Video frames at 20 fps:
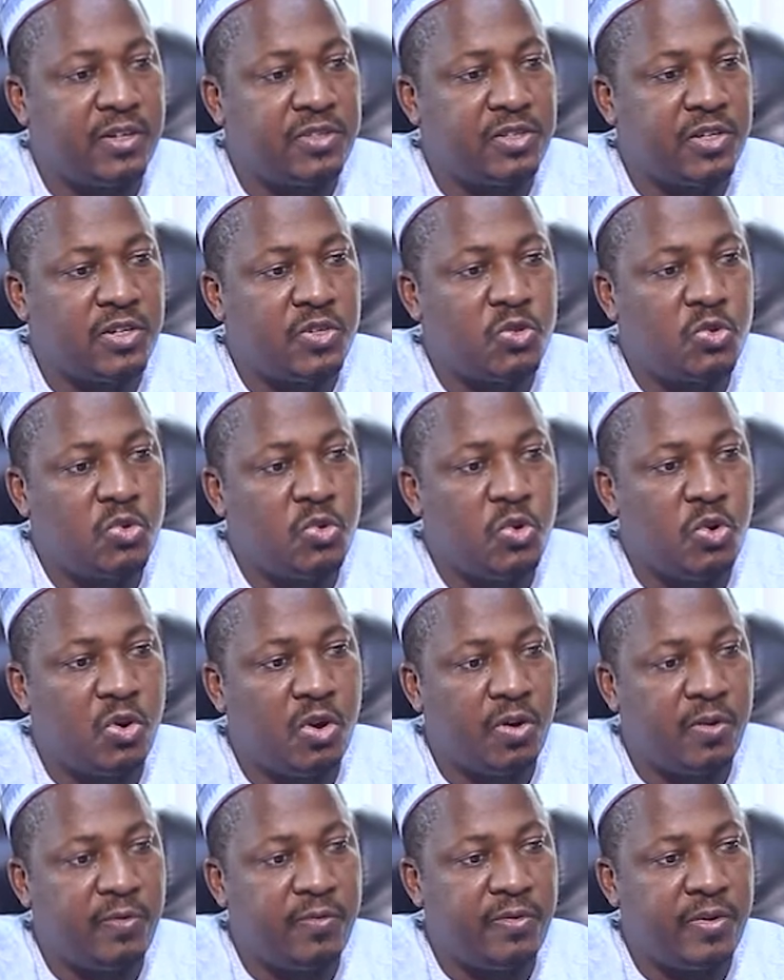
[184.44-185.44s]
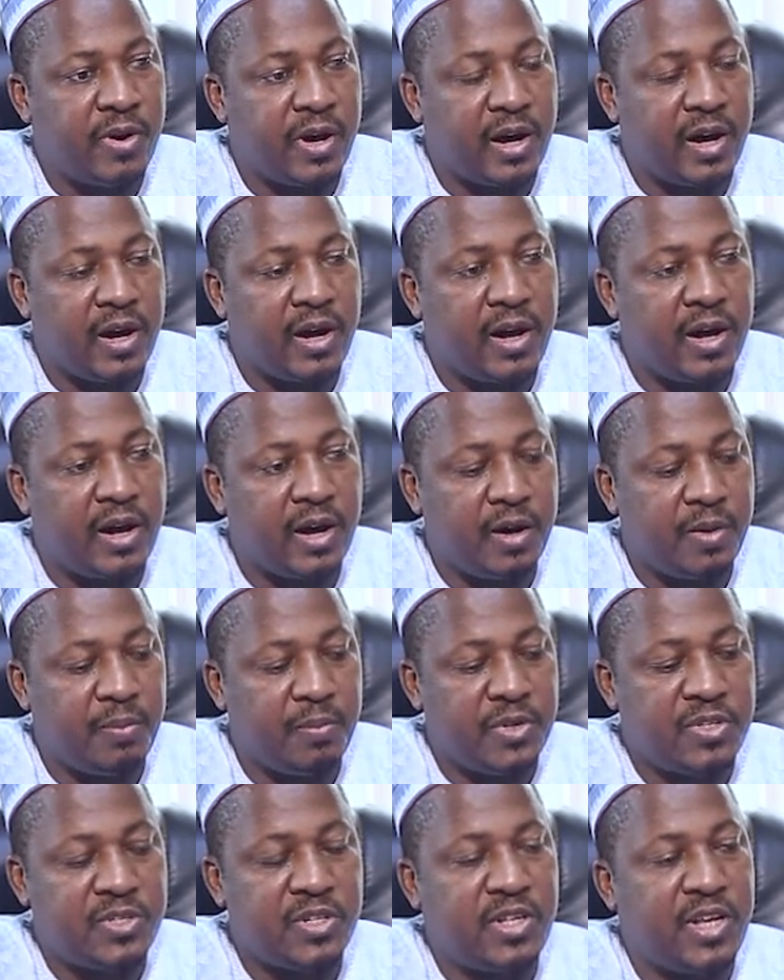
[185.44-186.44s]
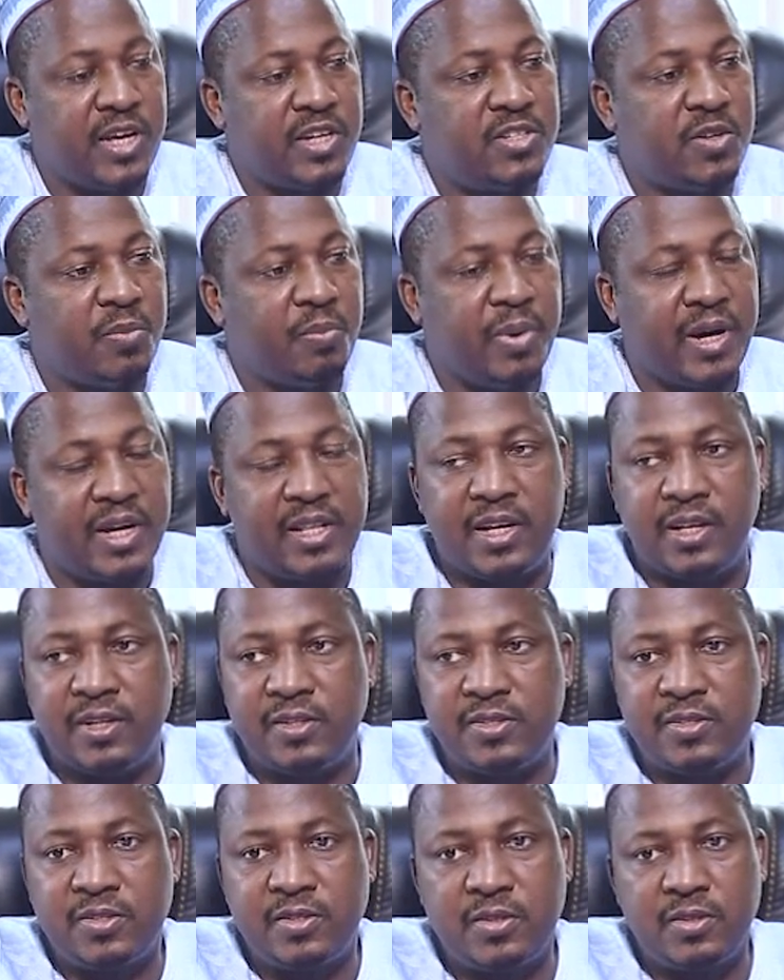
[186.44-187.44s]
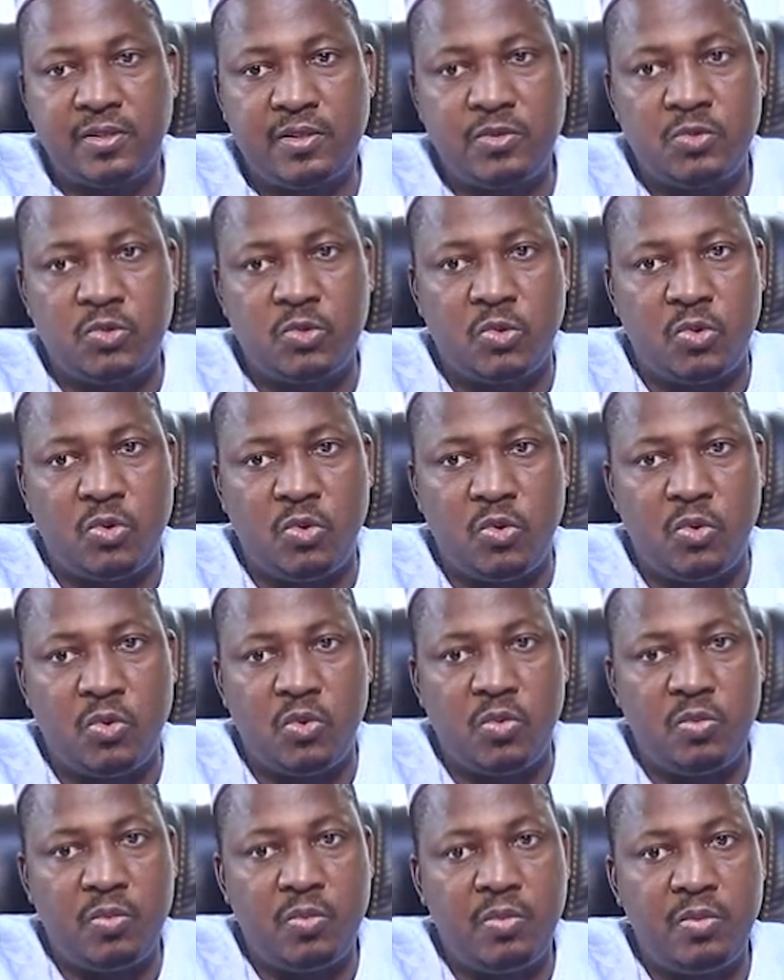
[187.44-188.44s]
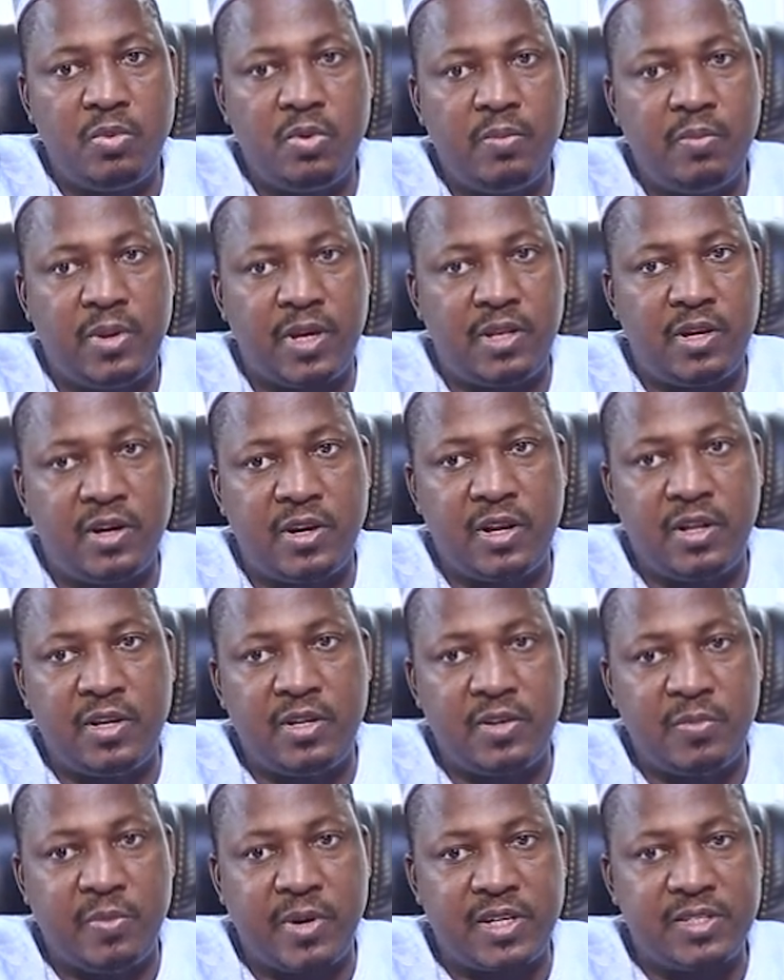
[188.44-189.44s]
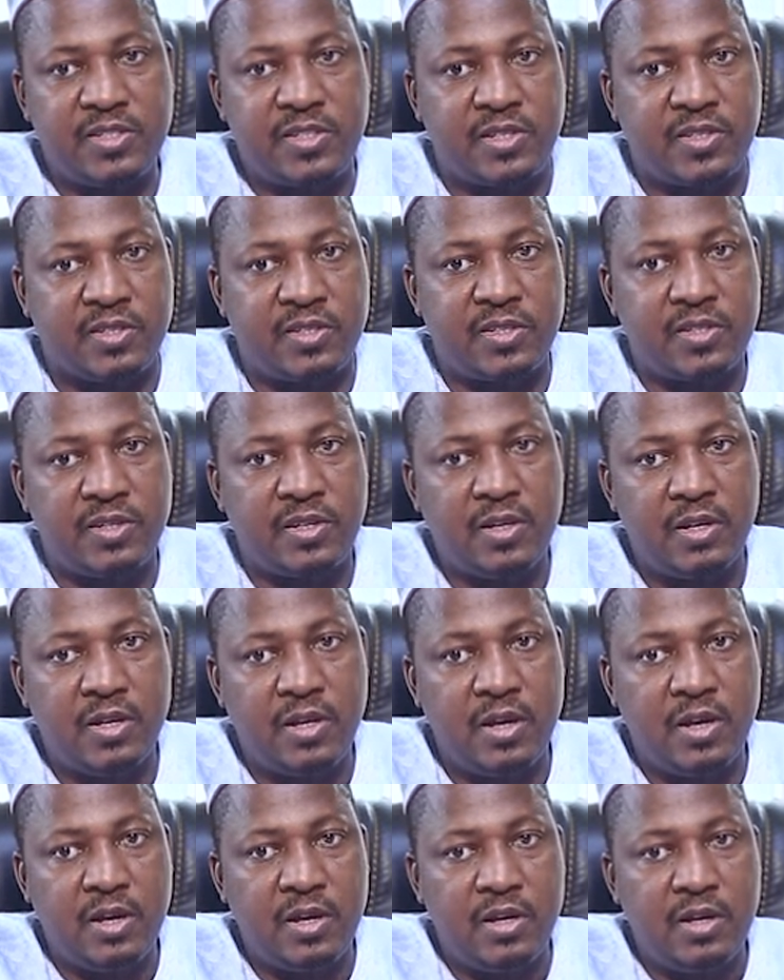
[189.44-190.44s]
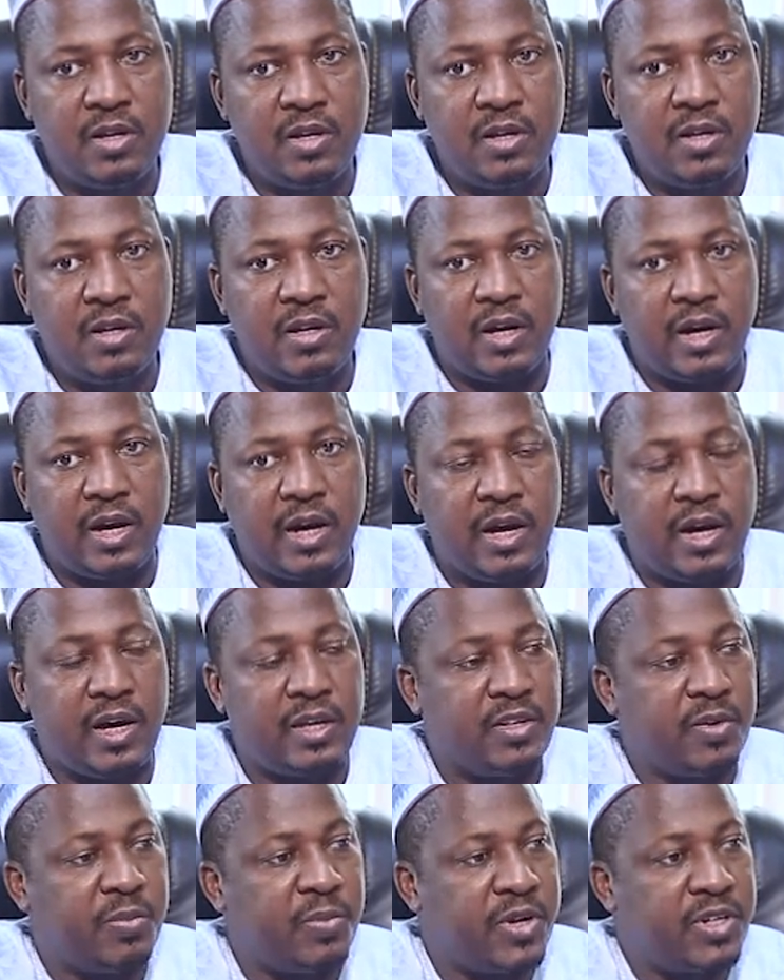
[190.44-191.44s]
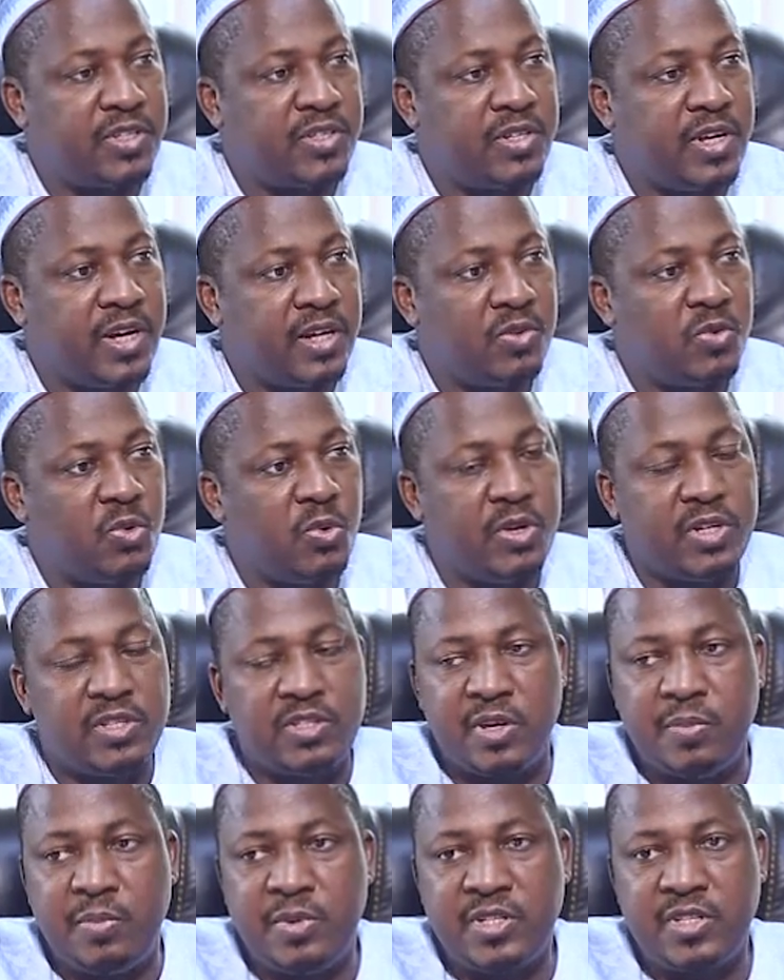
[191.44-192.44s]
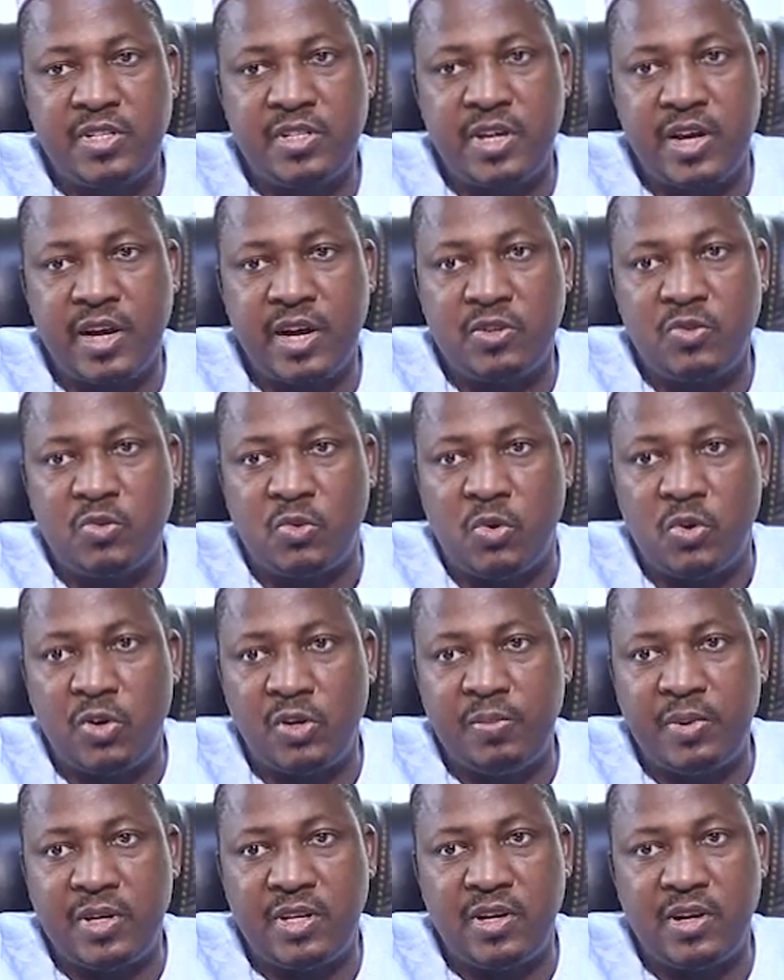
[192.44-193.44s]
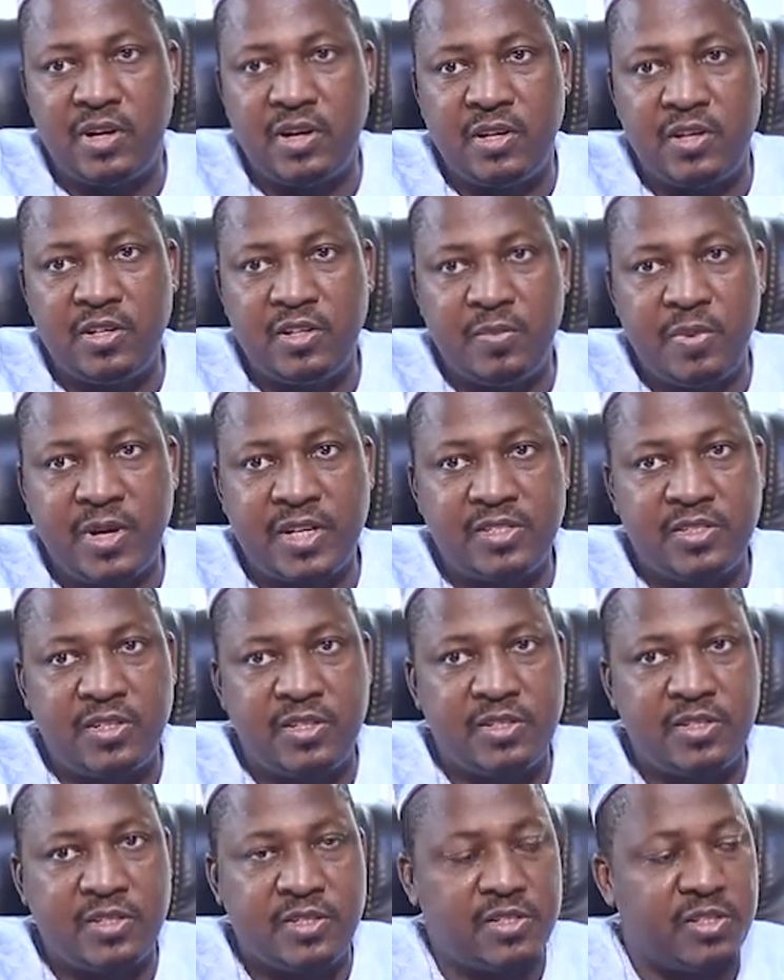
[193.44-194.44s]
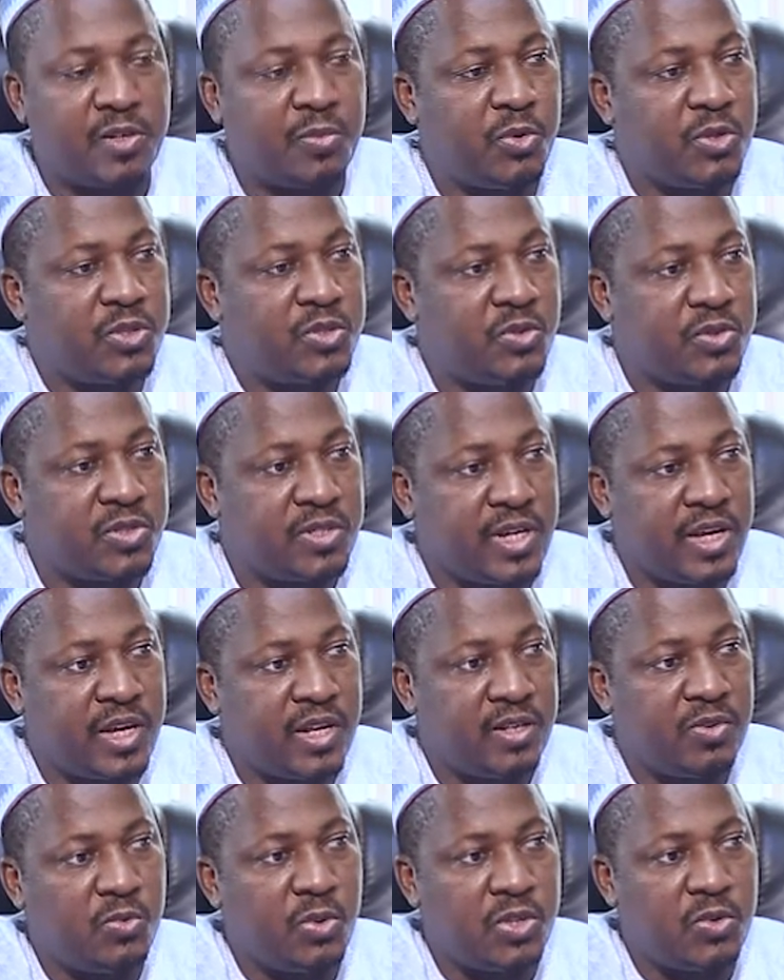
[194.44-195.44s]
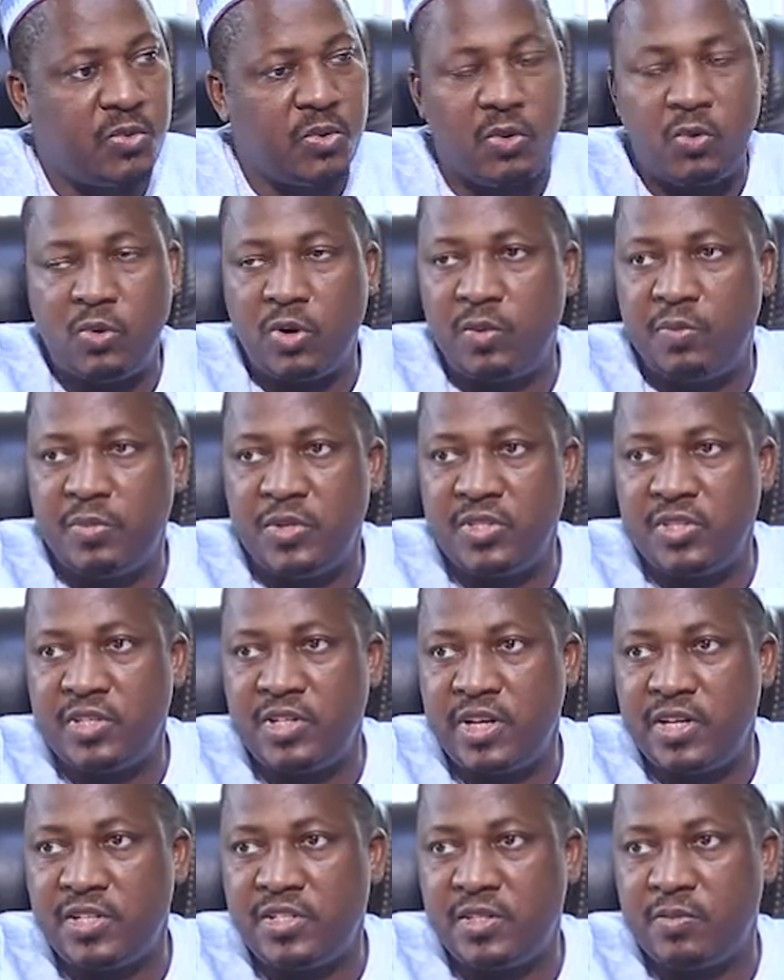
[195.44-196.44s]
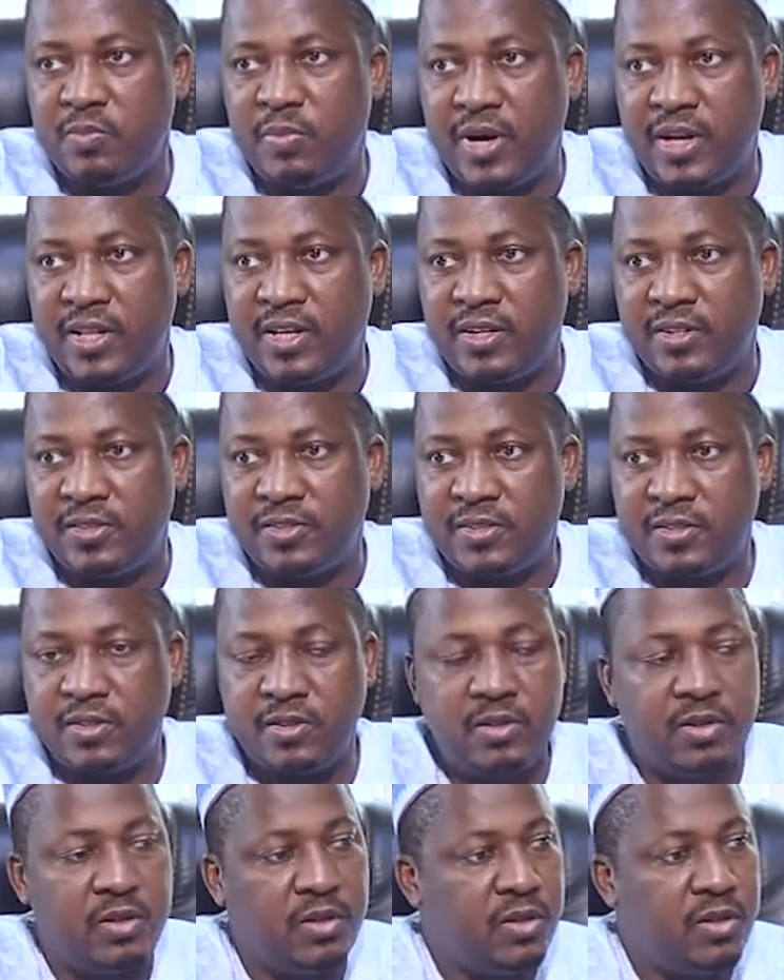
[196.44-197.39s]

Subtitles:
is issue of visitation panels to federal universities. The president, who is a visitor to all federal universities, is supposed to send what we call visitation panels